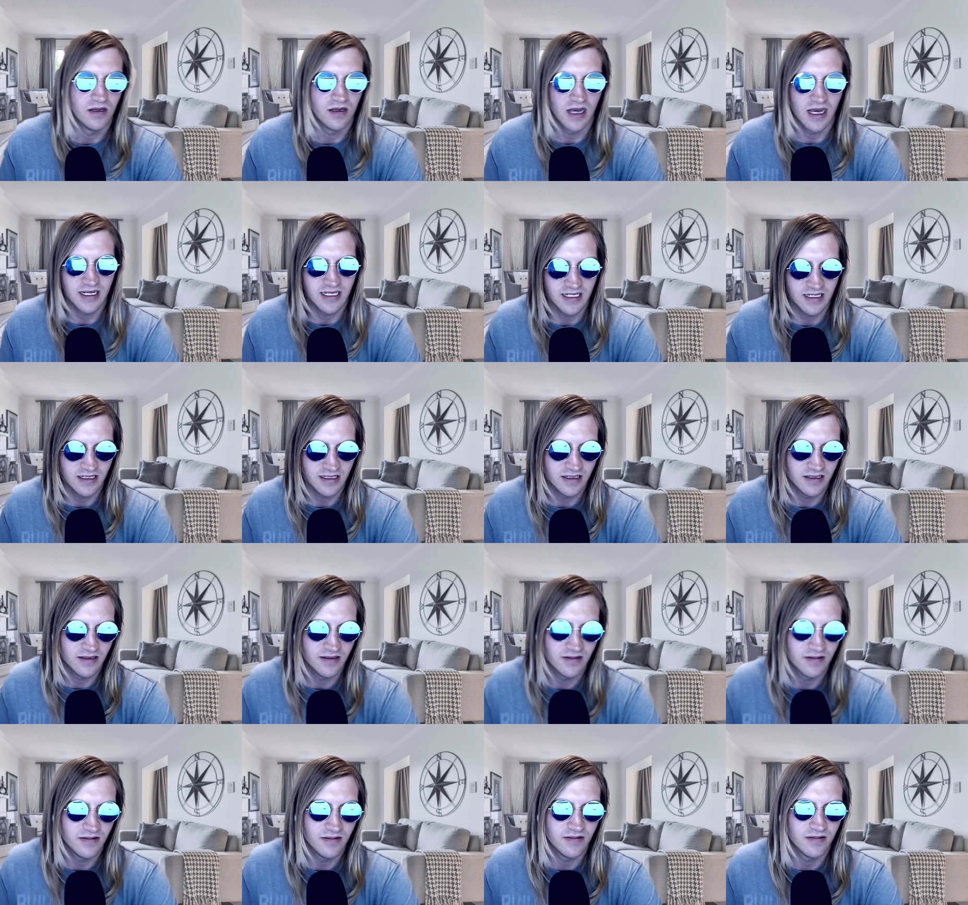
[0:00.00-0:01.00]
I
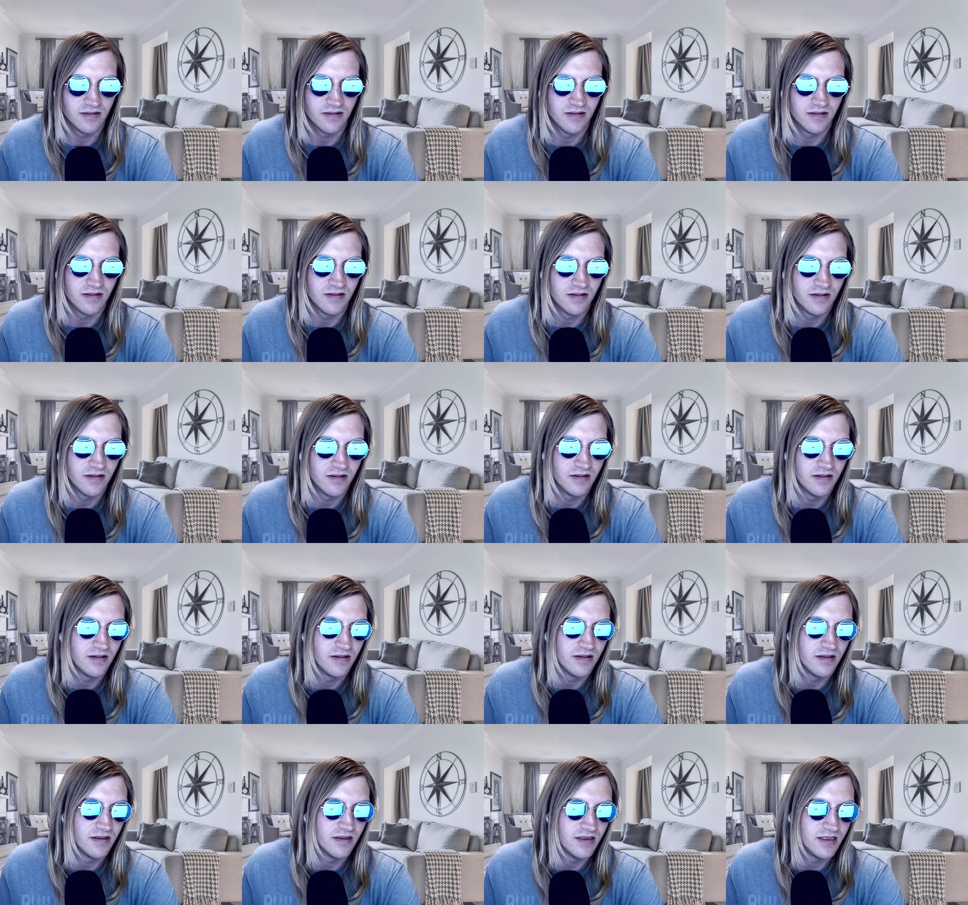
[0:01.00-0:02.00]
didn't
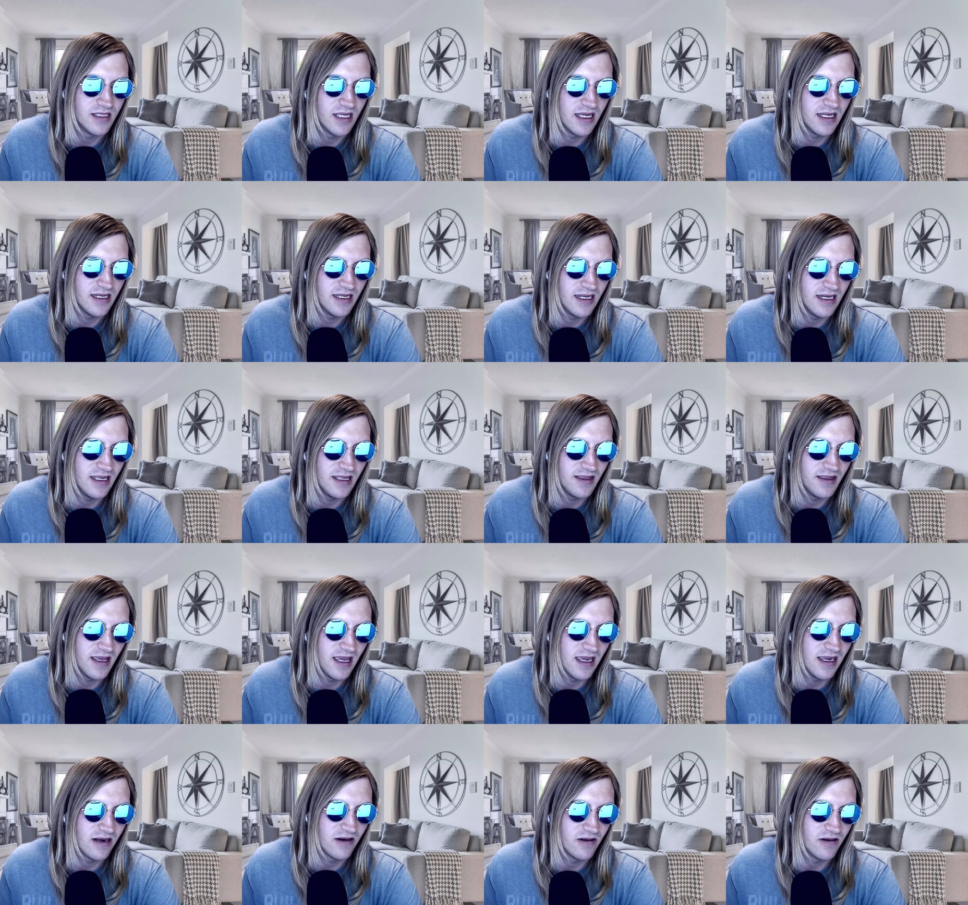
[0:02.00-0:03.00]
send
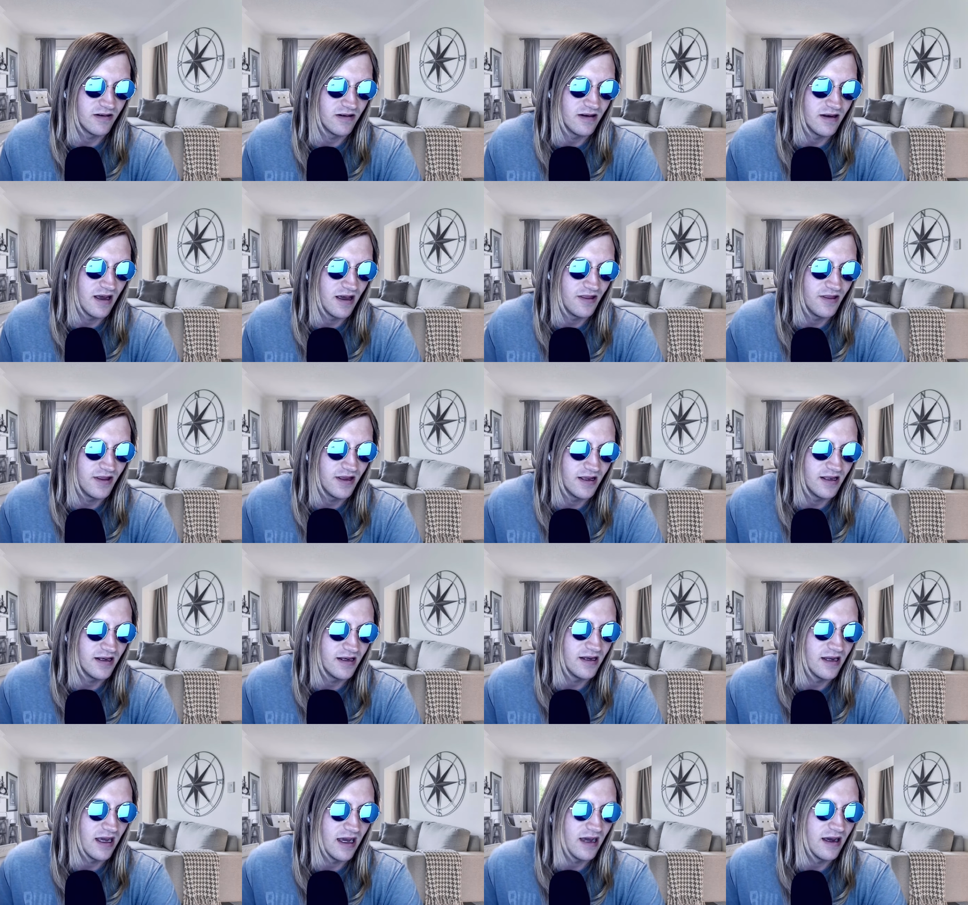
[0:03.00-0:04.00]
anything or
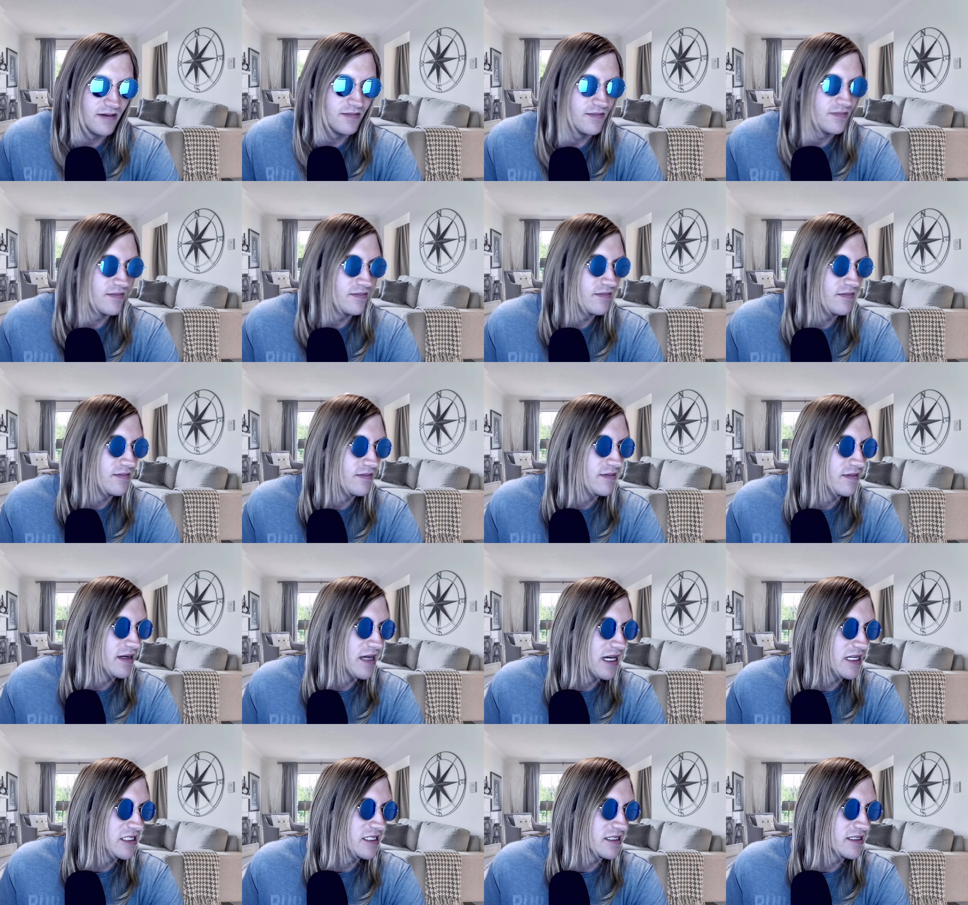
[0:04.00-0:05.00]
nothing. I'm,
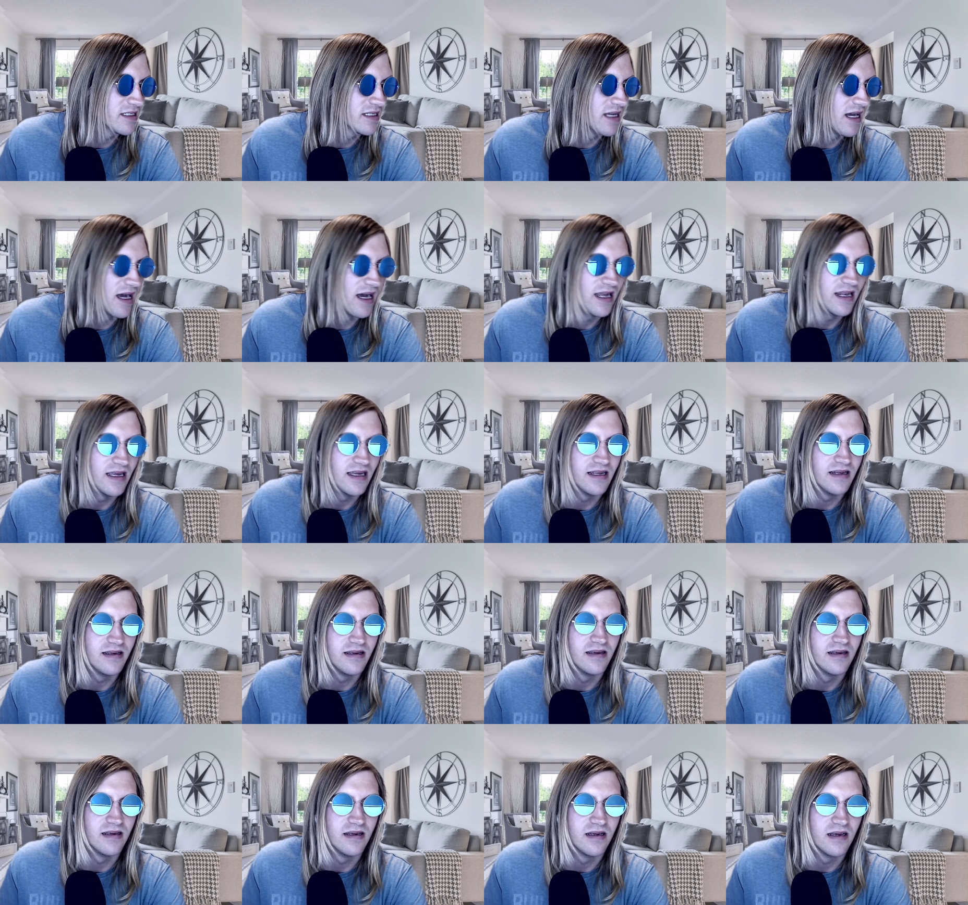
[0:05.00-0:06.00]
I just got it.
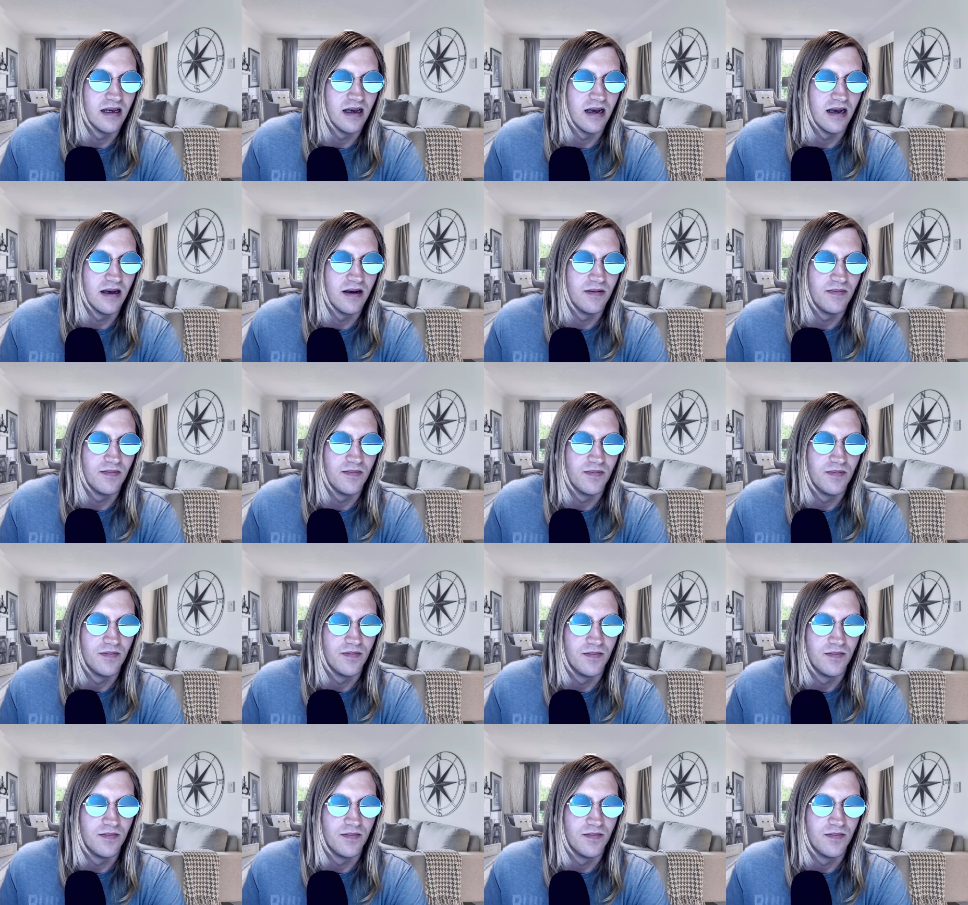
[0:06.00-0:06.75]
Um.